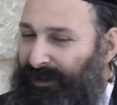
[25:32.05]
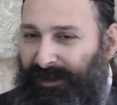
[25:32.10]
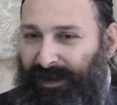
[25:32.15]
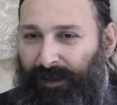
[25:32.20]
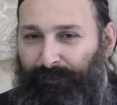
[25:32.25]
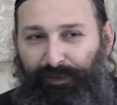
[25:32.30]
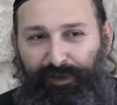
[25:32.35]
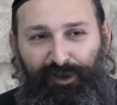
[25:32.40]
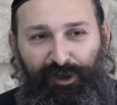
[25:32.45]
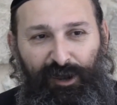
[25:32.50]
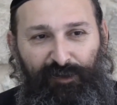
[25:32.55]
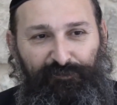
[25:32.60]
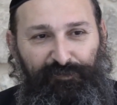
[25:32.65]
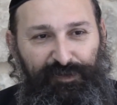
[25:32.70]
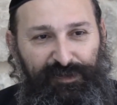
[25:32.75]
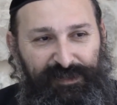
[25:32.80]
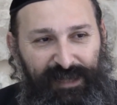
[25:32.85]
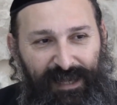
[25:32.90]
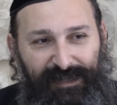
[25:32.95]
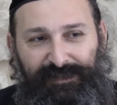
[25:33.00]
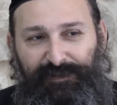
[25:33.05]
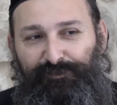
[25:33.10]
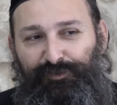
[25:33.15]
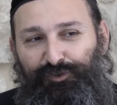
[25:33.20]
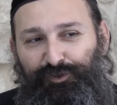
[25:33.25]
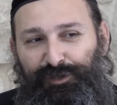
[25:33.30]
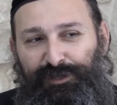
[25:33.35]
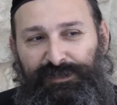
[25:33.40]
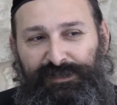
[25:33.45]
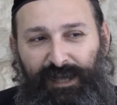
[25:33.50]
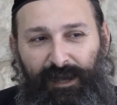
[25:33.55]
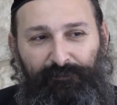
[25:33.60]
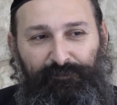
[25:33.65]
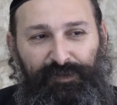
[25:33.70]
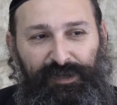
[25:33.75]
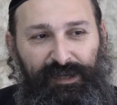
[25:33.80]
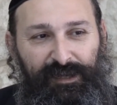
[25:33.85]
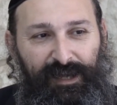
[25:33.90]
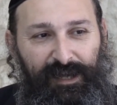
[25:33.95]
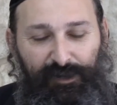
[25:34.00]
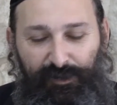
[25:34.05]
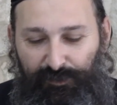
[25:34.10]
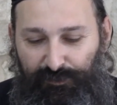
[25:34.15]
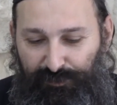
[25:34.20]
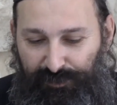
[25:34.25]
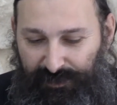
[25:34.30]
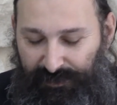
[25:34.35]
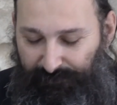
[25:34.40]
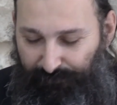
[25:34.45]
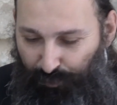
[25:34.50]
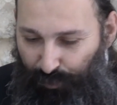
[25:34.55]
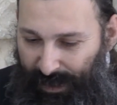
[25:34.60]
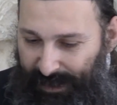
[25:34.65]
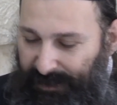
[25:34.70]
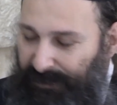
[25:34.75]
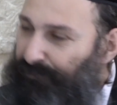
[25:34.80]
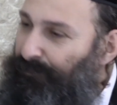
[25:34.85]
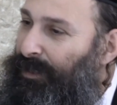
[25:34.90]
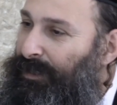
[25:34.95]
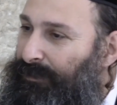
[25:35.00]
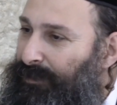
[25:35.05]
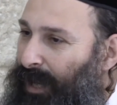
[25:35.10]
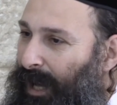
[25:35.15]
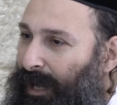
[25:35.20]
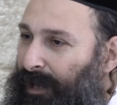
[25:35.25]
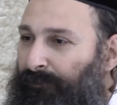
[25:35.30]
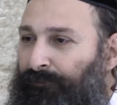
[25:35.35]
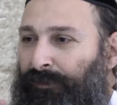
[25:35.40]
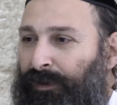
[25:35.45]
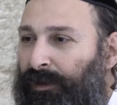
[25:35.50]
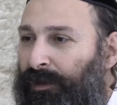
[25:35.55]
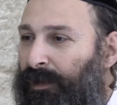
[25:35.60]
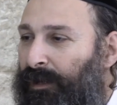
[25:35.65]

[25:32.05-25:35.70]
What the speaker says: Cup of coffee is as I'm doing something. I don't waste my time.